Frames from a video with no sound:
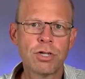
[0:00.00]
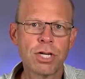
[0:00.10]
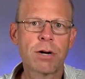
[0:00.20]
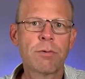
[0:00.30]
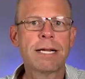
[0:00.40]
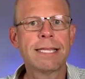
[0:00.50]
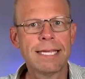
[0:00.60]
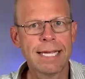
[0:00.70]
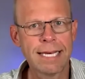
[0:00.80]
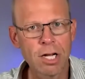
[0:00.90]
generate
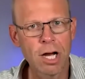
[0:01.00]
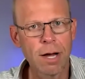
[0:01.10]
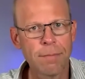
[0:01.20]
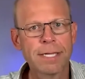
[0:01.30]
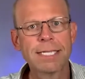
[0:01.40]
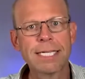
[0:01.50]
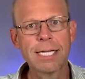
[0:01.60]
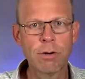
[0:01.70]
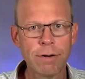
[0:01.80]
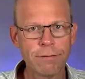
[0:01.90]
the income that's
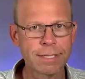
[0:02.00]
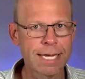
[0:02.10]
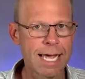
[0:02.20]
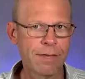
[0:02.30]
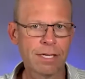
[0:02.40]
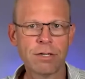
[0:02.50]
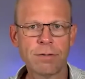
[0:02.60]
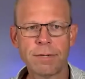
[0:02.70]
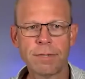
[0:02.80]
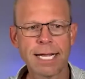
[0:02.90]
equivalent to having the two
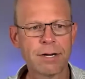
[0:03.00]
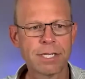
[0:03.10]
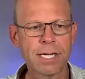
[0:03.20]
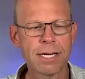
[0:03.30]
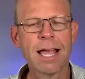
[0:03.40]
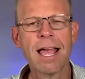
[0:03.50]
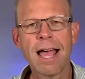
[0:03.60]
million dollars in.